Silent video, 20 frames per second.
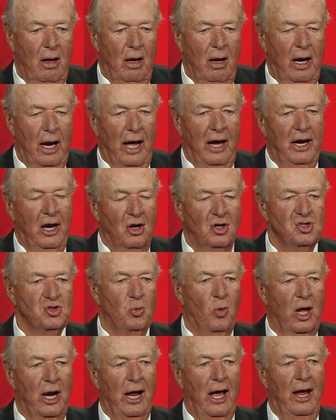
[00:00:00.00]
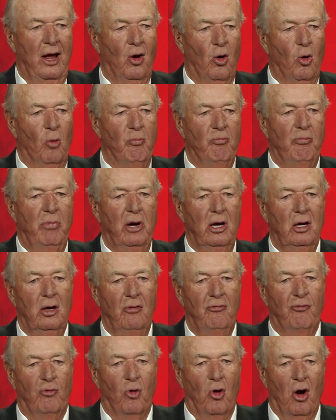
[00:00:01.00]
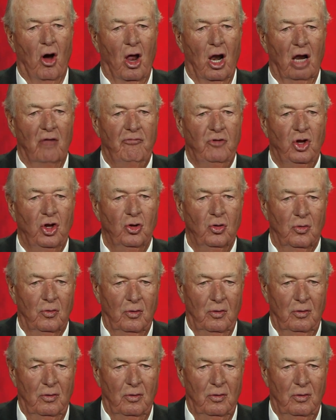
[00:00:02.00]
Now here's what I hope for all of you.